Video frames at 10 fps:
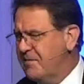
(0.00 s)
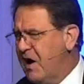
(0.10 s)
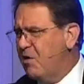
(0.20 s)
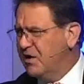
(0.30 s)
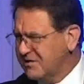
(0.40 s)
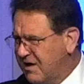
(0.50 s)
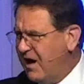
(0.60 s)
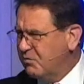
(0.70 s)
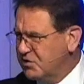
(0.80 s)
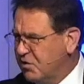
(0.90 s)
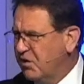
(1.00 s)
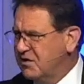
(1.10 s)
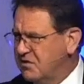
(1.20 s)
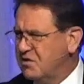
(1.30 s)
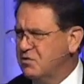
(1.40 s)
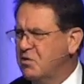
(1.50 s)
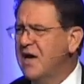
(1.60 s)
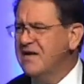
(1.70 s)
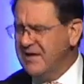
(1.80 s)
about what God was going to do